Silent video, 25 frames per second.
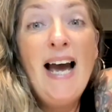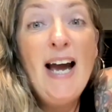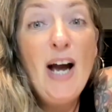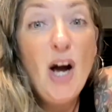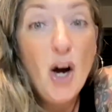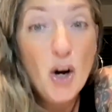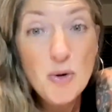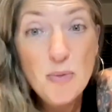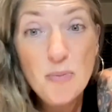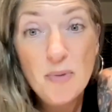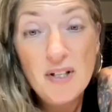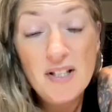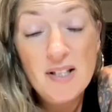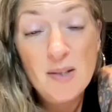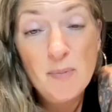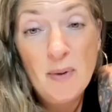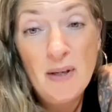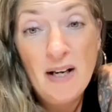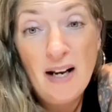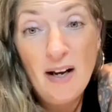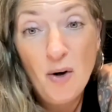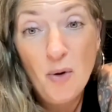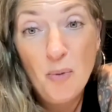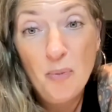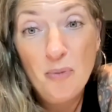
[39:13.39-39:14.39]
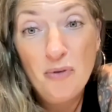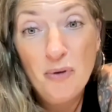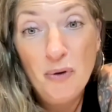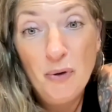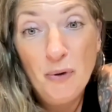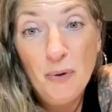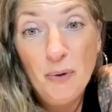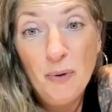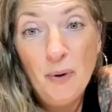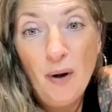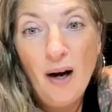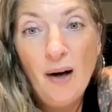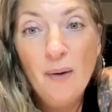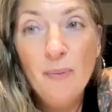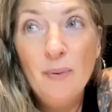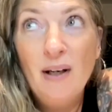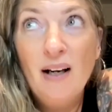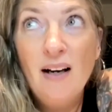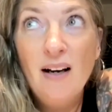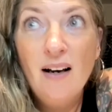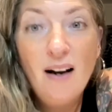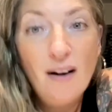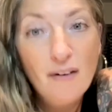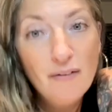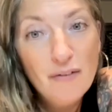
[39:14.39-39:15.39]
I hope this has been helpful. I
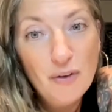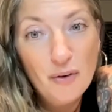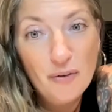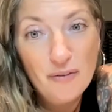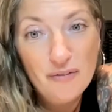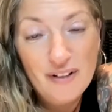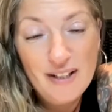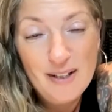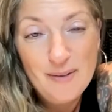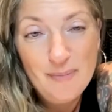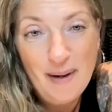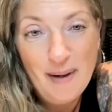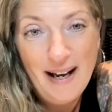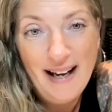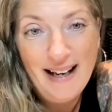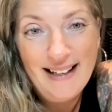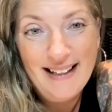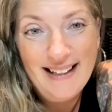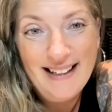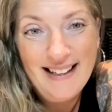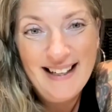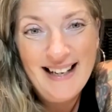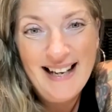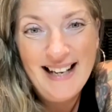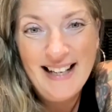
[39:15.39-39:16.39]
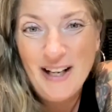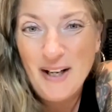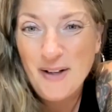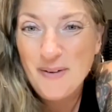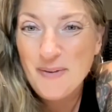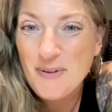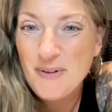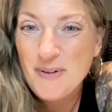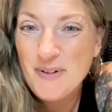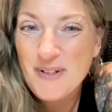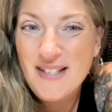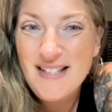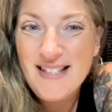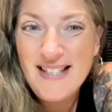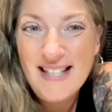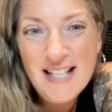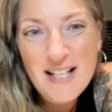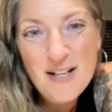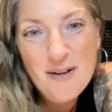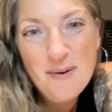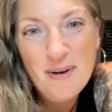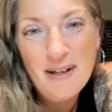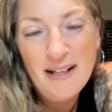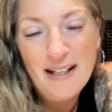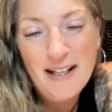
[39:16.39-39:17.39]
would love your feedback and I will
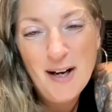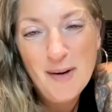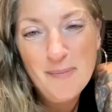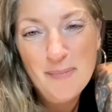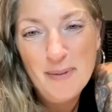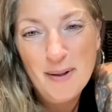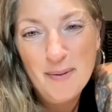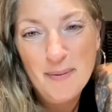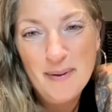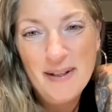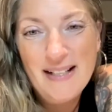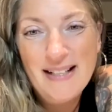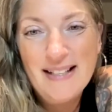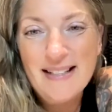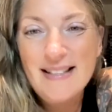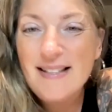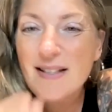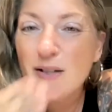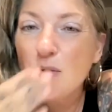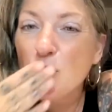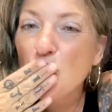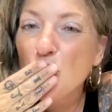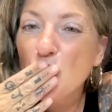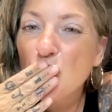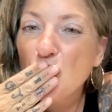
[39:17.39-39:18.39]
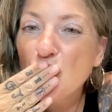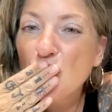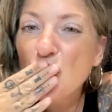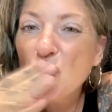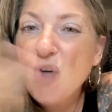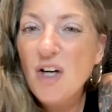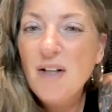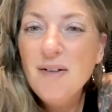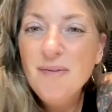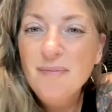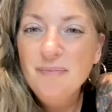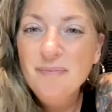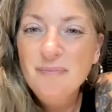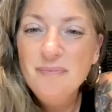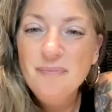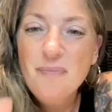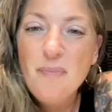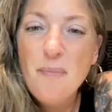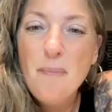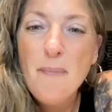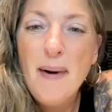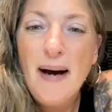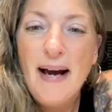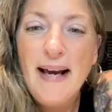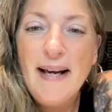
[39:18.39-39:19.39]
see you in a couple of weeks.
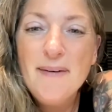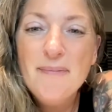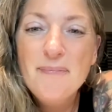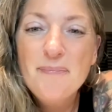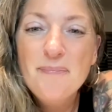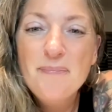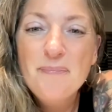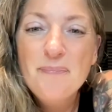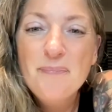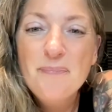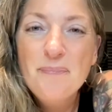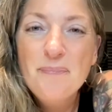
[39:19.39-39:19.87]
Bye.